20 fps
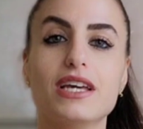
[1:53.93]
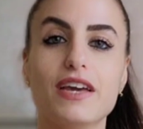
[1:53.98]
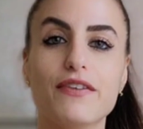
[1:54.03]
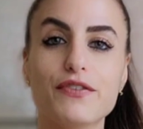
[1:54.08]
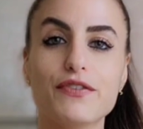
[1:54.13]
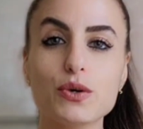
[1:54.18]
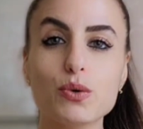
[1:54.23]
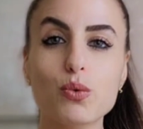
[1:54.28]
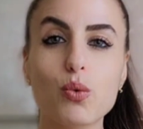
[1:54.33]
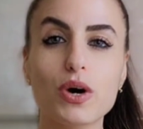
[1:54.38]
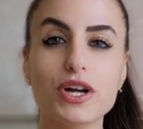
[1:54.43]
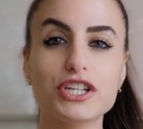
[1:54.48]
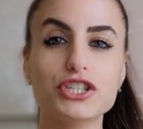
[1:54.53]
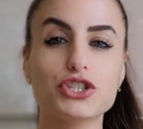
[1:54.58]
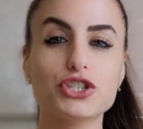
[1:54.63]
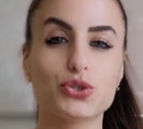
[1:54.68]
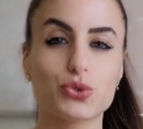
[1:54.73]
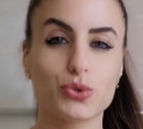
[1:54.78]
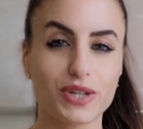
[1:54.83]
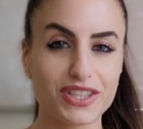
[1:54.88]
If you want
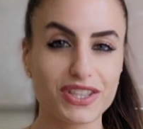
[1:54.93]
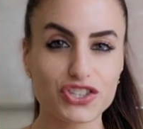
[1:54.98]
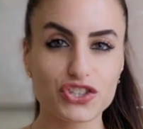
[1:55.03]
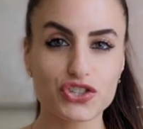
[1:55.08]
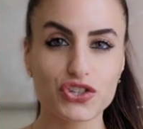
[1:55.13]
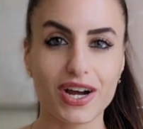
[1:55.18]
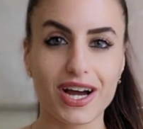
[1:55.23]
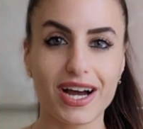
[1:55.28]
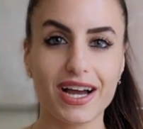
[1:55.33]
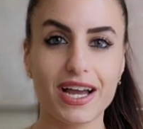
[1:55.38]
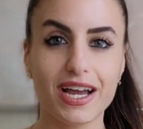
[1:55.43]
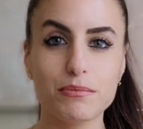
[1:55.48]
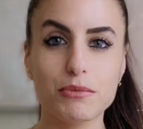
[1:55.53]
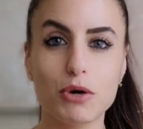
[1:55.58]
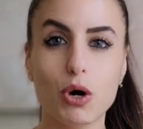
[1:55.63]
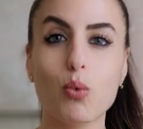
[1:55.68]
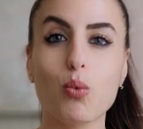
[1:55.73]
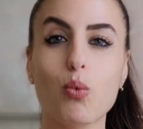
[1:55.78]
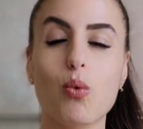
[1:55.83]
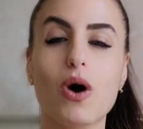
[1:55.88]
to join the tribe,
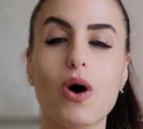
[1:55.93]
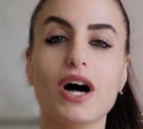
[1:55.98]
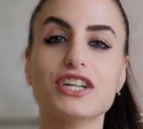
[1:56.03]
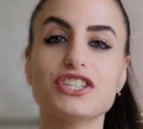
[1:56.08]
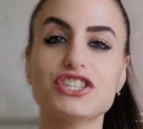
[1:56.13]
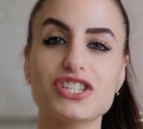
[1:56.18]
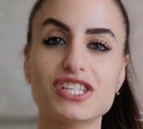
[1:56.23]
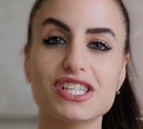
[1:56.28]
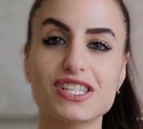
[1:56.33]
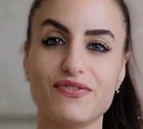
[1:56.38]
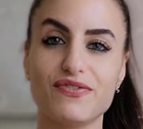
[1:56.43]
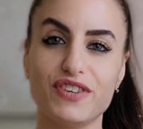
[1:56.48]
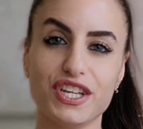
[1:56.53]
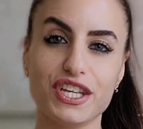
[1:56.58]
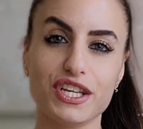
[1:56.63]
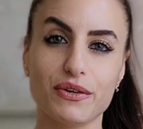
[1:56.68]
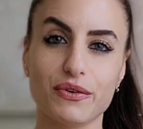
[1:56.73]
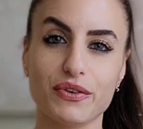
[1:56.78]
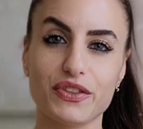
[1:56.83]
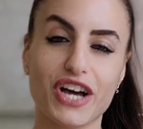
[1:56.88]
watch this
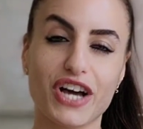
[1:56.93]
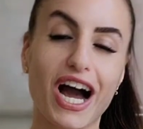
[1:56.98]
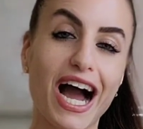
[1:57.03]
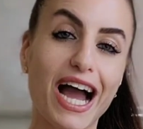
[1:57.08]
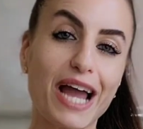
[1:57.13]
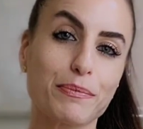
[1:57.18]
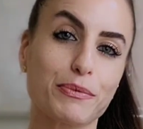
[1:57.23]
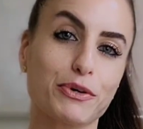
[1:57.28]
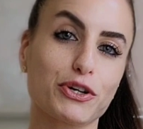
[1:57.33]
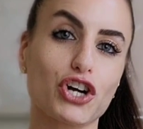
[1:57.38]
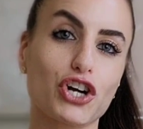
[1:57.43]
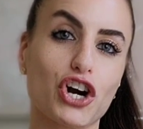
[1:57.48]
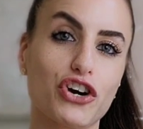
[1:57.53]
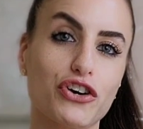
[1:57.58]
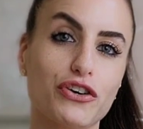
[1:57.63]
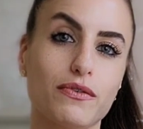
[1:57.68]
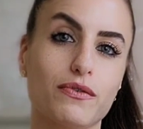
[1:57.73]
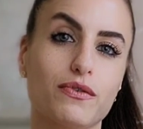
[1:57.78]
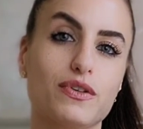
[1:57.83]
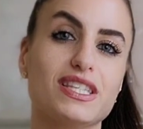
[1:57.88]
video on the hyper
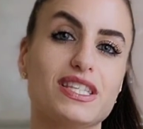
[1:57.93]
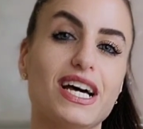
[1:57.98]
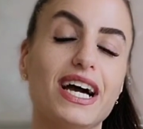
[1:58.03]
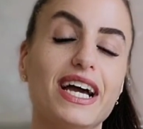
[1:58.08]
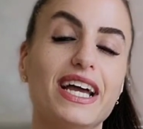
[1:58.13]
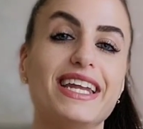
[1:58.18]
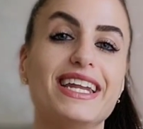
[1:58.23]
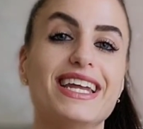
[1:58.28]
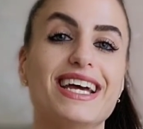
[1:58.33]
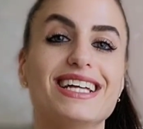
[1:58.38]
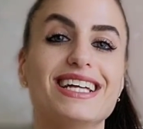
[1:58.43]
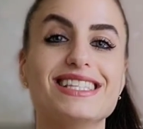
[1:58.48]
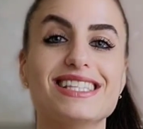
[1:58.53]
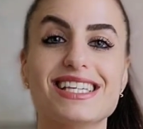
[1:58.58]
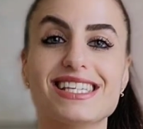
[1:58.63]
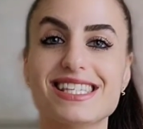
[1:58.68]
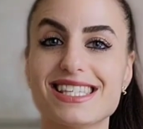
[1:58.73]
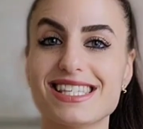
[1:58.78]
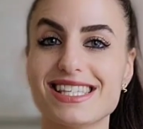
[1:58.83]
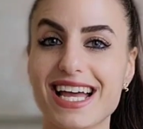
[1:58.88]
carnivore diet
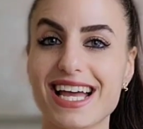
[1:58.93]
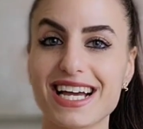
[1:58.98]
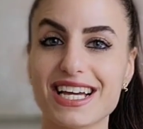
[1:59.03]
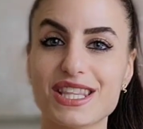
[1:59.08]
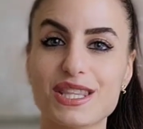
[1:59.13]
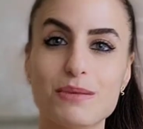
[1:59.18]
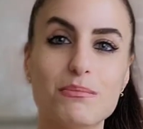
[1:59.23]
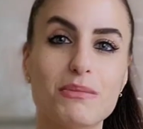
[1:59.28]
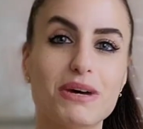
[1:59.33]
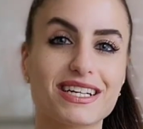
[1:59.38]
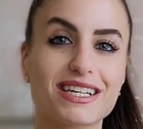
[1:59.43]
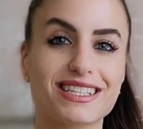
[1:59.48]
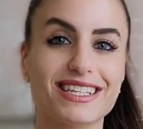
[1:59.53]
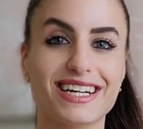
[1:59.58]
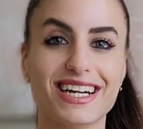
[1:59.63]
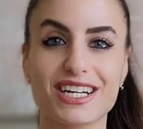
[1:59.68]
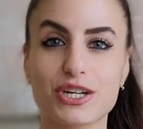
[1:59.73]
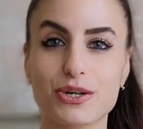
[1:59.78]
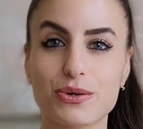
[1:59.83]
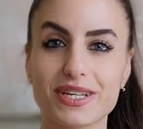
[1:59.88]
and snag the mug that
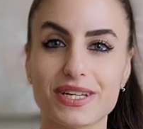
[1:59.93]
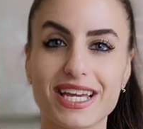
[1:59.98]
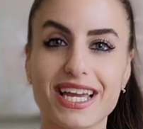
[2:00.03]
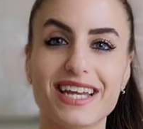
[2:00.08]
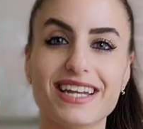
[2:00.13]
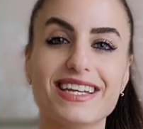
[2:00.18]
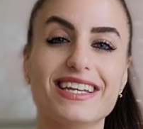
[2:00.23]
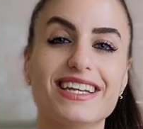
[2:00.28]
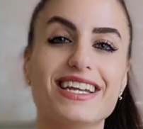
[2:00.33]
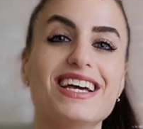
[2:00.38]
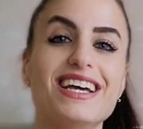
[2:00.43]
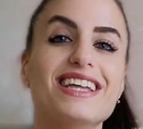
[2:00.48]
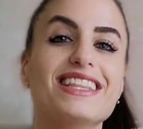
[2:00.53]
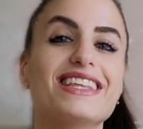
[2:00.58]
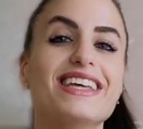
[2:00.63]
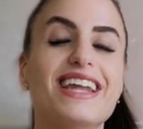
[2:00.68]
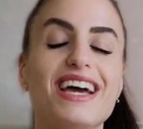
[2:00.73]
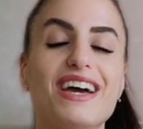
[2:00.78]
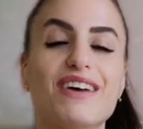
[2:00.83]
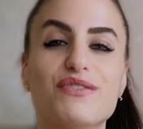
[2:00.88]
I created
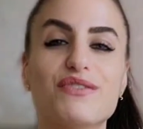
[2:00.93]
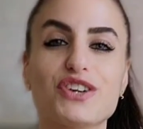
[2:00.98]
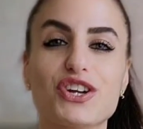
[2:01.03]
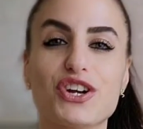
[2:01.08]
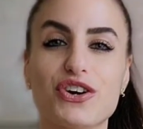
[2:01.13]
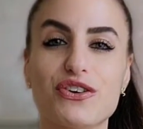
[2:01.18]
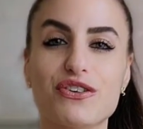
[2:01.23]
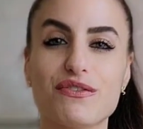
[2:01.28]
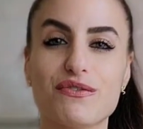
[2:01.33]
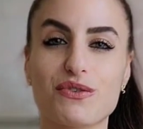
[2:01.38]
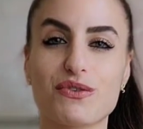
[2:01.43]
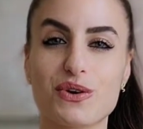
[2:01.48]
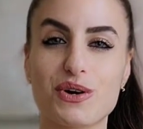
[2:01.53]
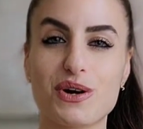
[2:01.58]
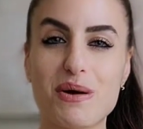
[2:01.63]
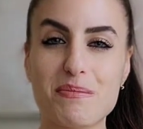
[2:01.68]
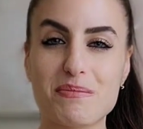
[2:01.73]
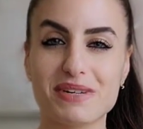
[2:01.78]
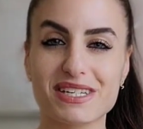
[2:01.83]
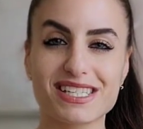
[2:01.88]
that every
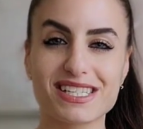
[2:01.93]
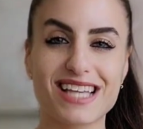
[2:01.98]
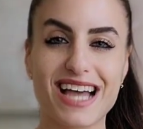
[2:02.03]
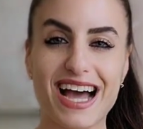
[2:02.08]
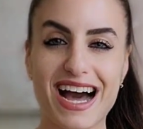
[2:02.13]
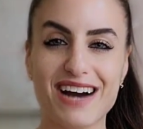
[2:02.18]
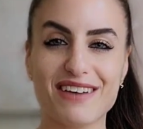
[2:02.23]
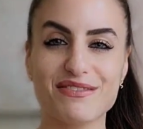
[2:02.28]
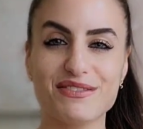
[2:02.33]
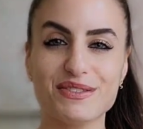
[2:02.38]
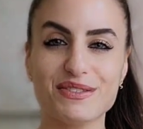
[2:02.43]
carnivore must have.